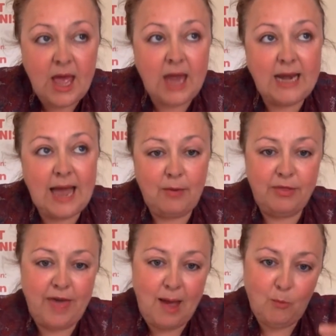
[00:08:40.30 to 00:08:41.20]
Now
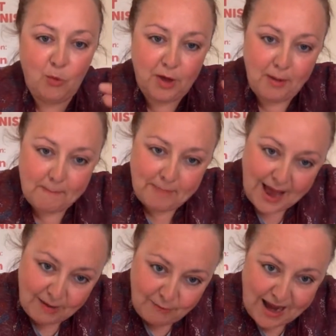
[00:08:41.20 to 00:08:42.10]
that will come
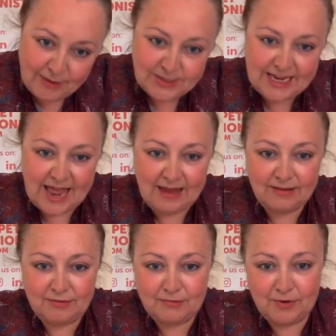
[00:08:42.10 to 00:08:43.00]
back round
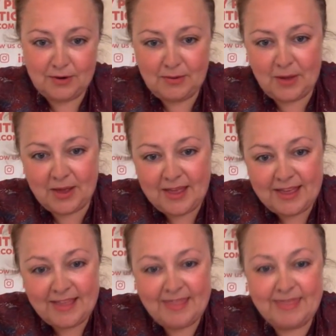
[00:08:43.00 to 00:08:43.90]
again through
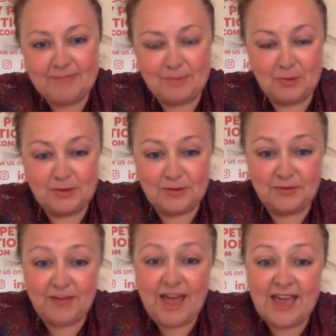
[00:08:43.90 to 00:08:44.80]
the portal
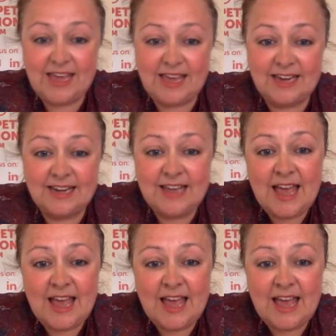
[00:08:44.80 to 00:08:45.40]
vein,